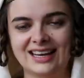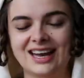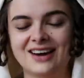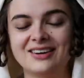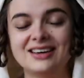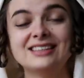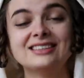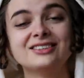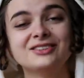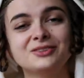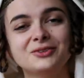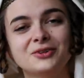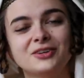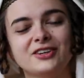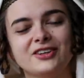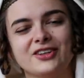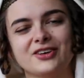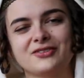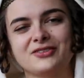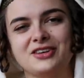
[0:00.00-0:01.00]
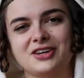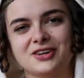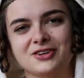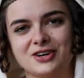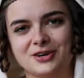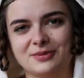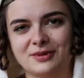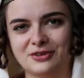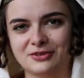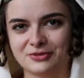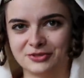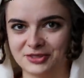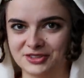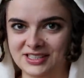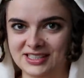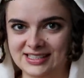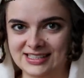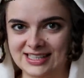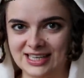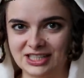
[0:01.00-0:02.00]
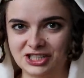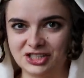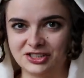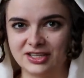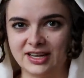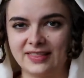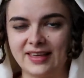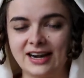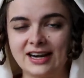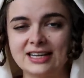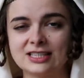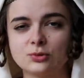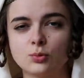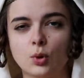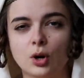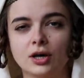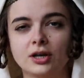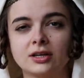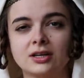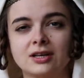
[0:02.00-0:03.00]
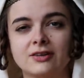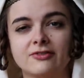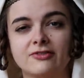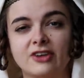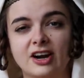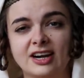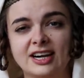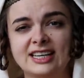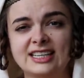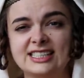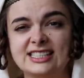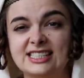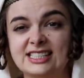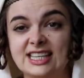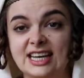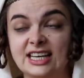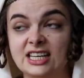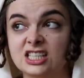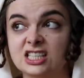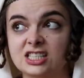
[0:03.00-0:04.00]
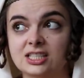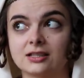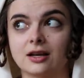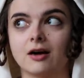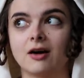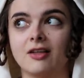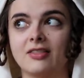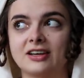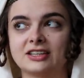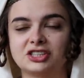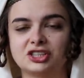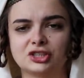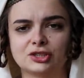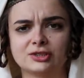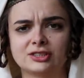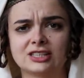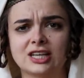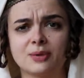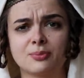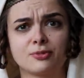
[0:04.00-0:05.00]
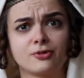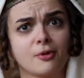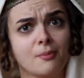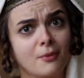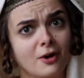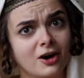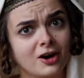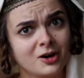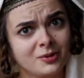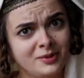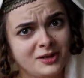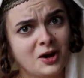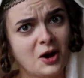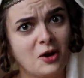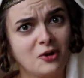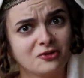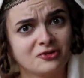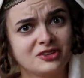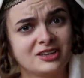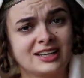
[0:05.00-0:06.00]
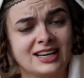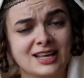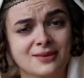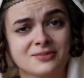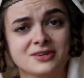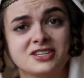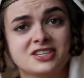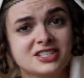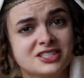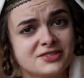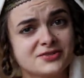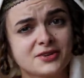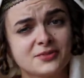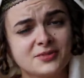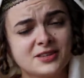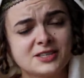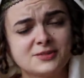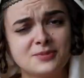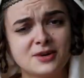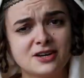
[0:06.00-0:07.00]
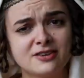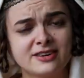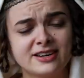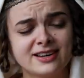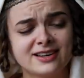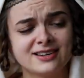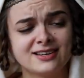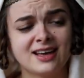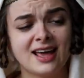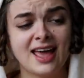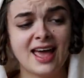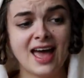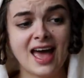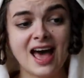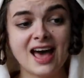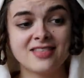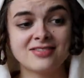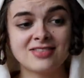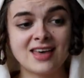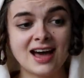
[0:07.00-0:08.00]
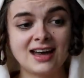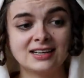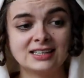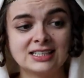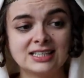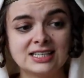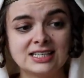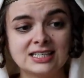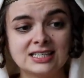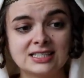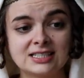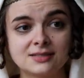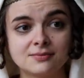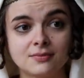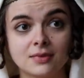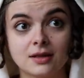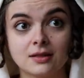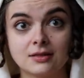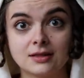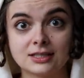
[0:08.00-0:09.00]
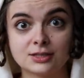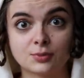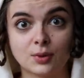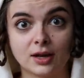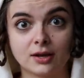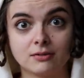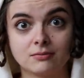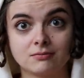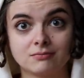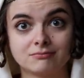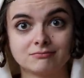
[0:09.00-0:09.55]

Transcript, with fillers: Now, in the north of Europe in the 14th century, there is one very distinct style that shows up remarkably often in images from this period, and that is this one.